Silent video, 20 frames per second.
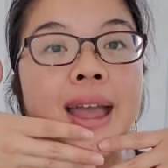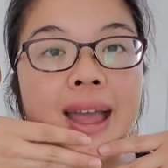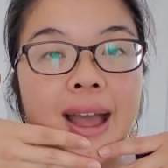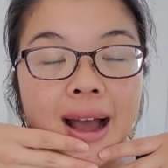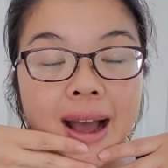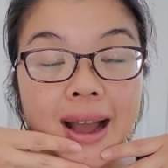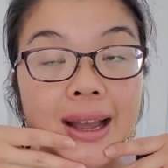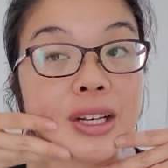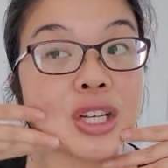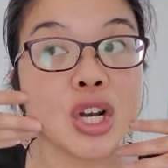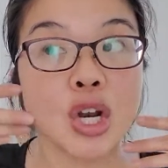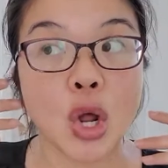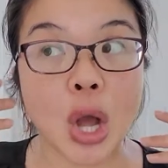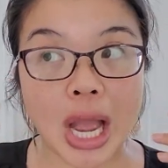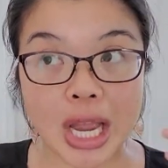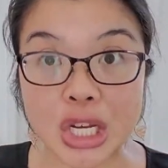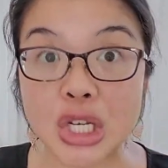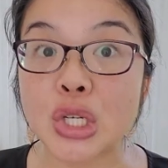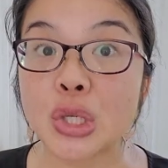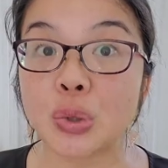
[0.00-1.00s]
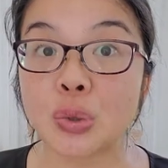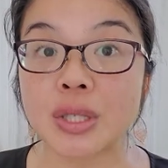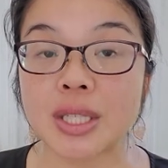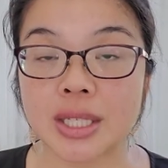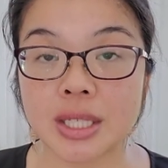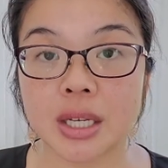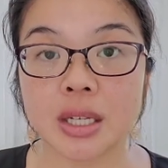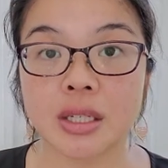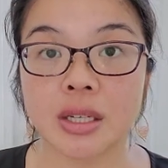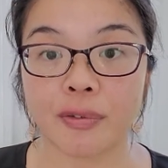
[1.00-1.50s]
I, I do
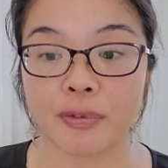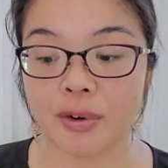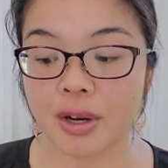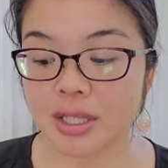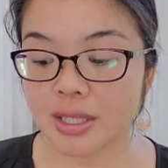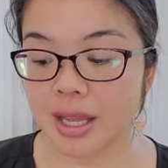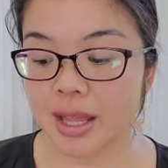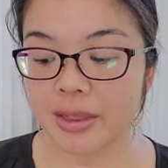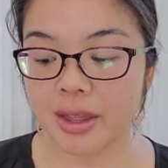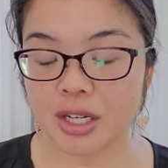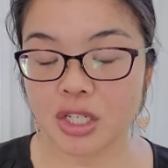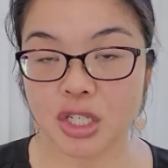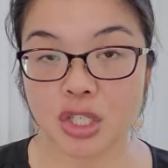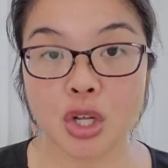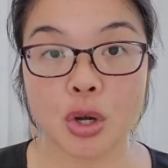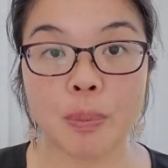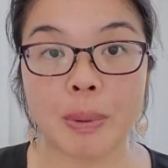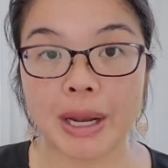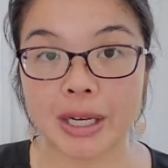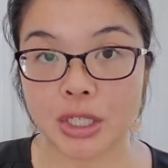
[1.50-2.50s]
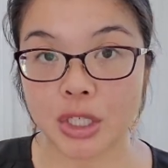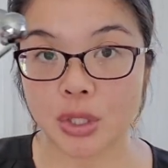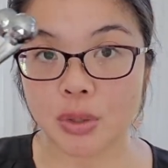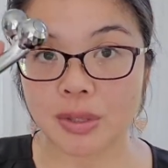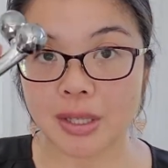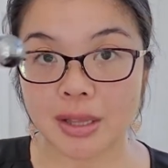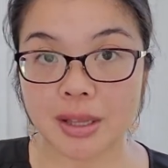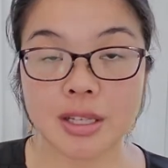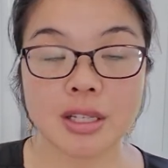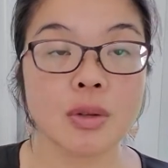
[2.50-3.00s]
see a difference, and I just go back to
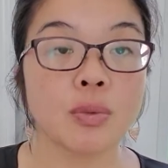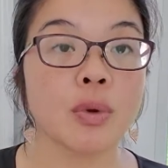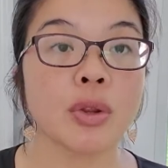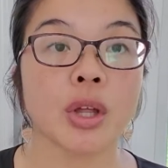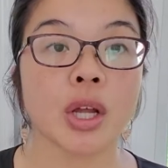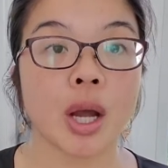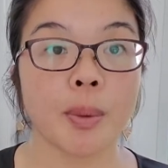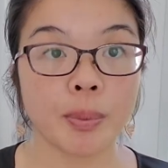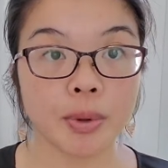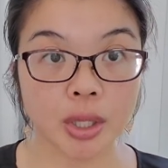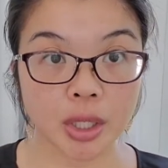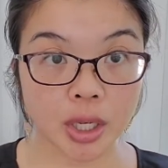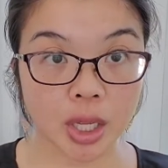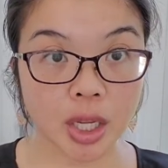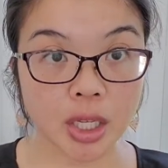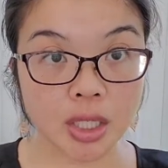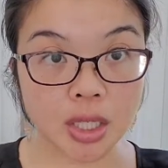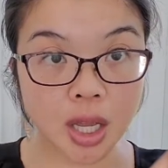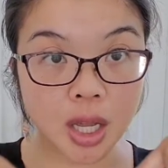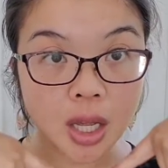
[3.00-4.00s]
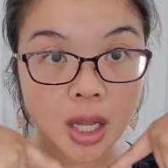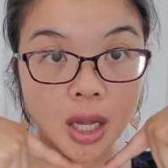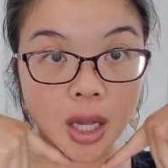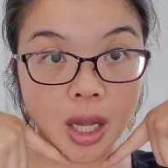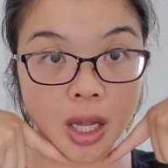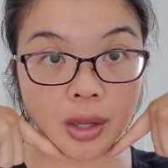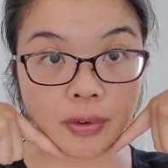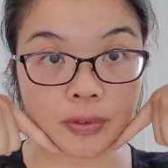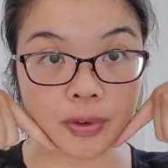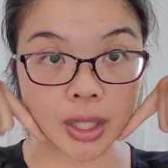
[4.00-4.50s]
using this, and with a couple of days,
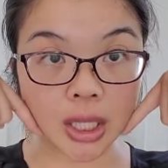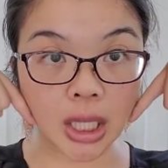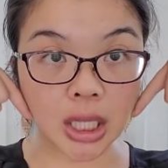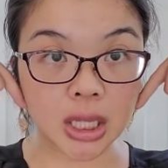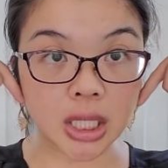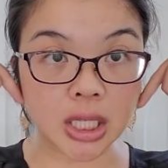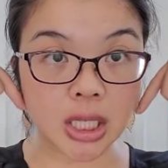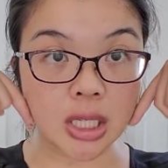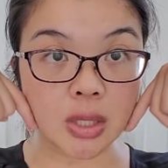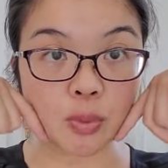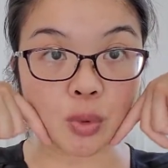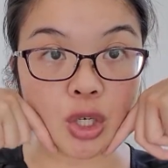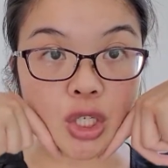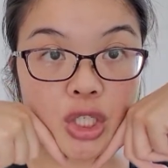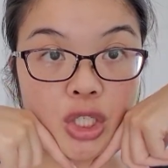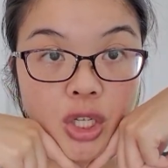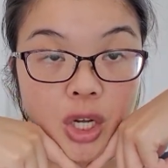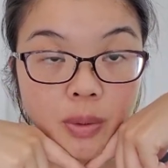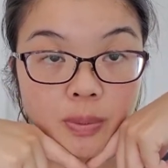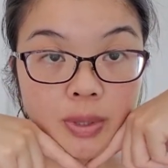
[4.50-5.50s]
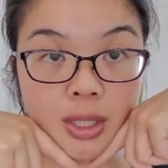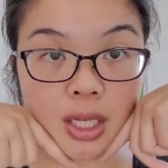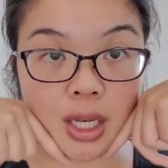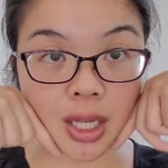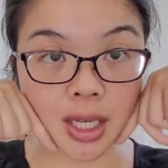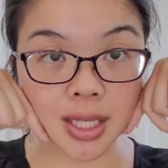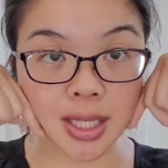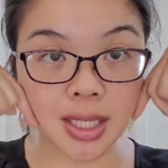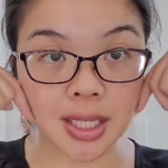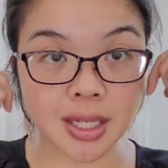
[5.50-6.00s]
I feel like this is more sculpted,
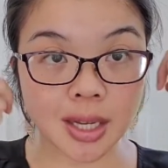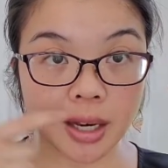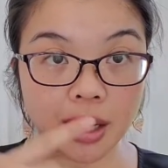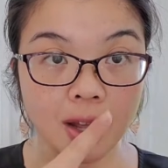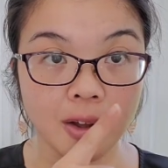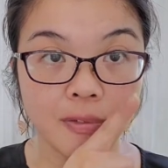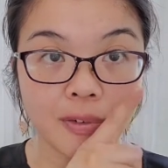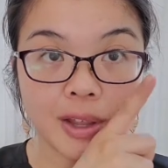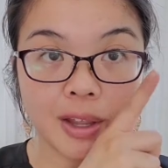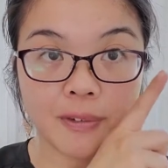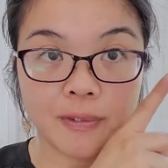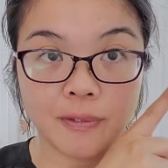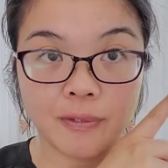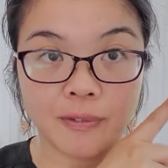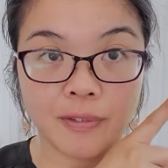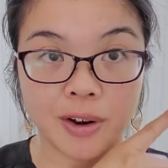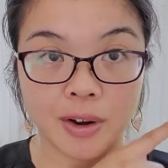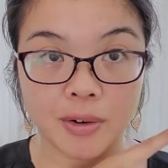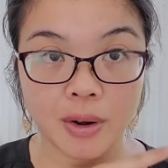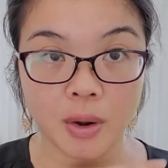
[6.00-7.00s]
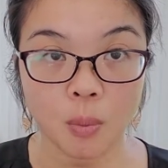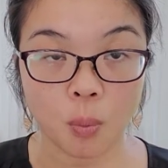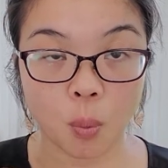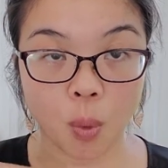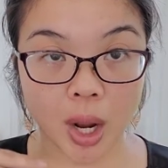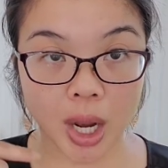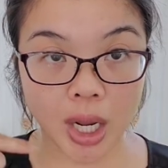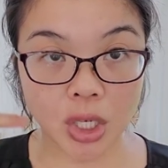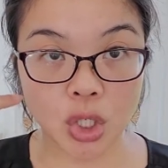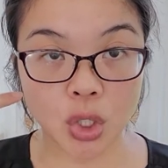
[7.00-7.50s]
and instead of a very
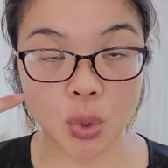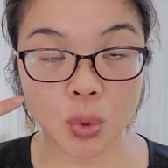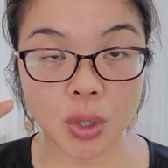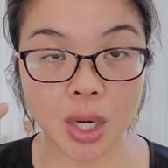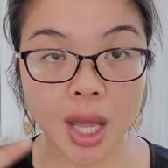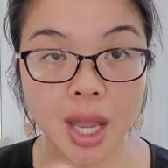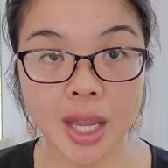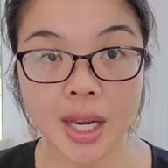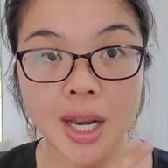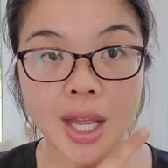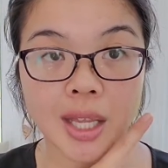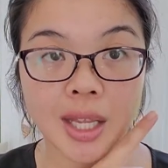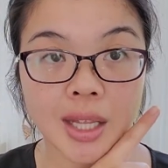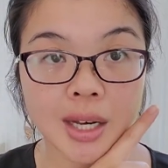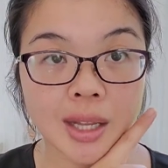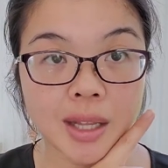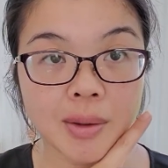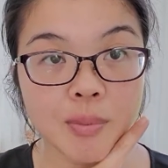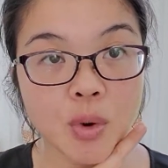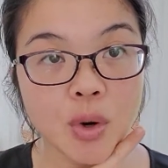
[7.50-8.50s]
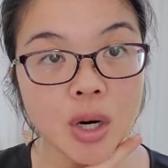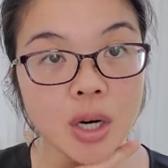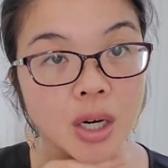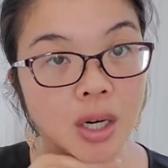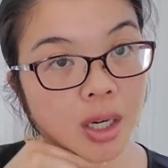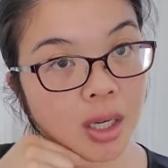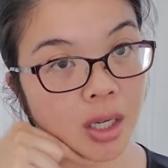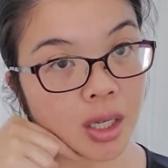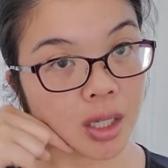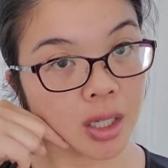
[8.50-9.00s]
wide U line, I get a more
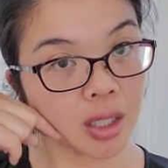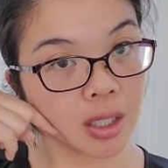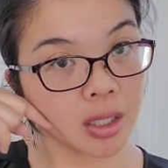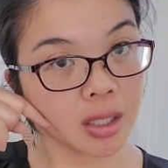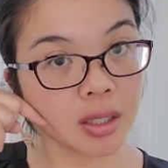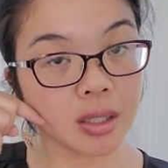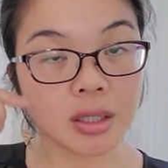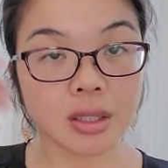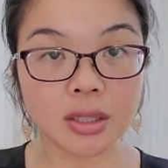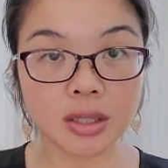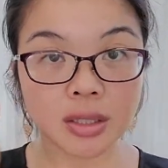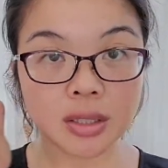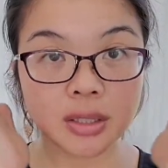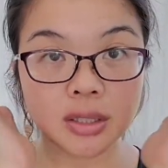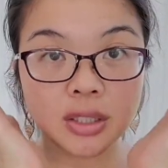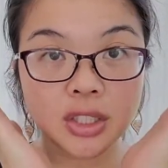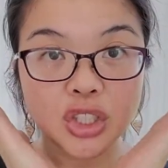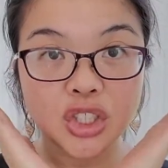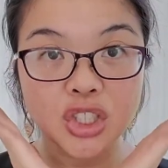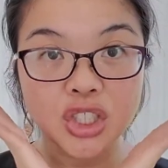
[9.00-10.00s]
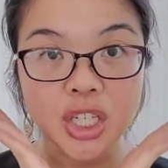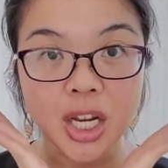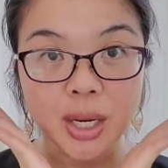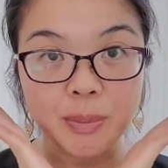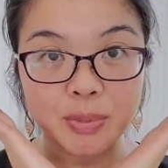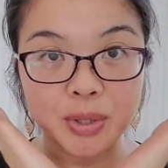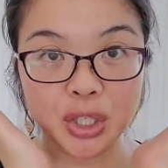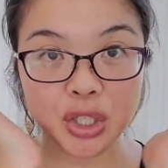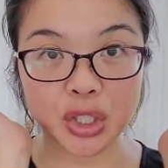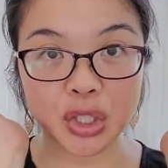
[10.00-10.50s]

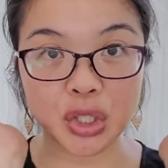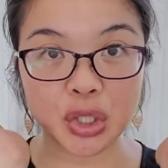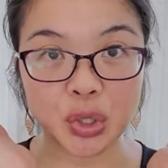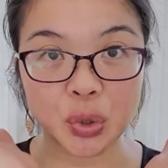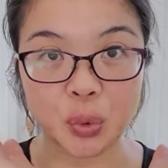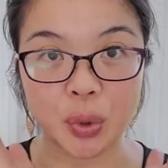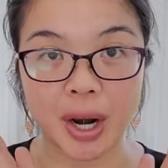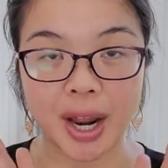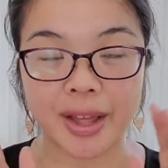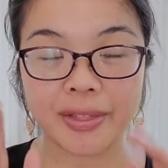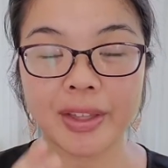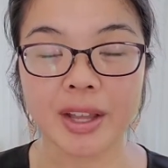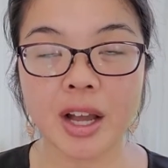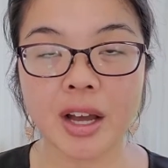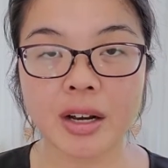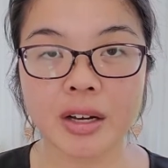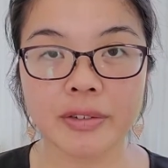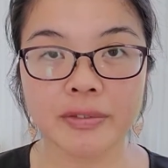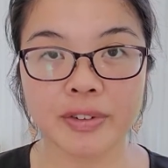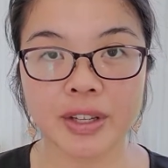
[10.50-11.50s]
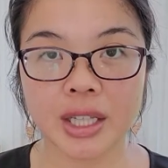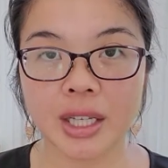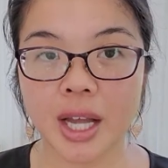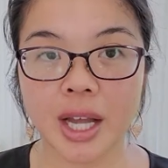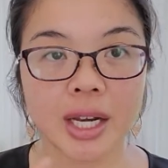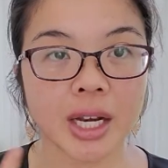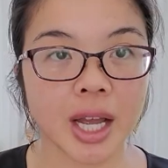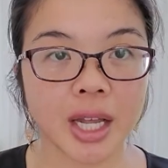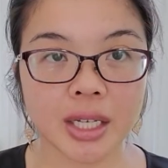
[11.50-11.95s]
shaped U line. They call it a V line.